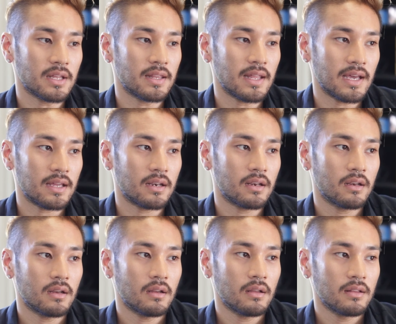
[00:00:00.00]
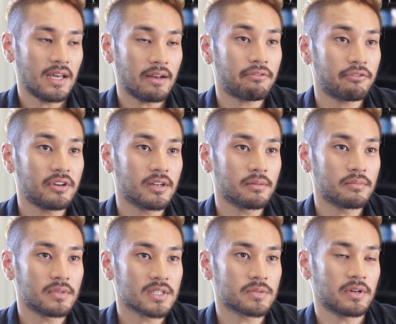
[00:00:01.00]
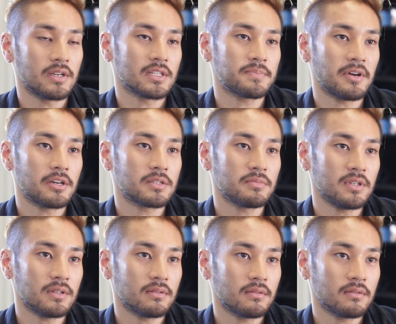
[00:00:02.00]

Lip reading: And that freedom is what inspires me.